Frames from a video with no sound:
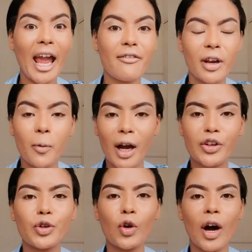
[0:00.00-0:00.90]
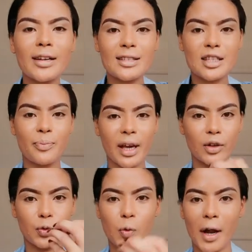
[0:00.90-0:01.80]
Everyone. You can't
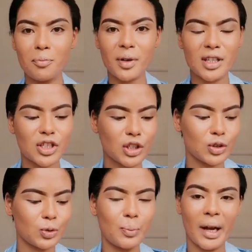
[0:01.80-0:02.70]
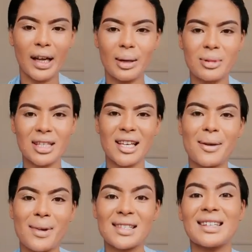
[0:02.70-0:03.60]
expect one person to do makeup the
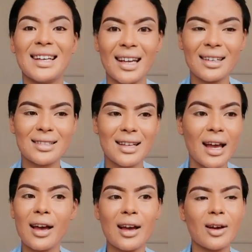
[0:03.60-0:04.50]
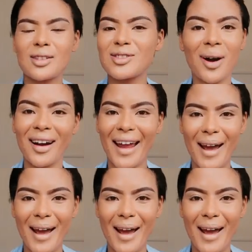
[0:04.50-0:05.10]
same as the next. It's not gonna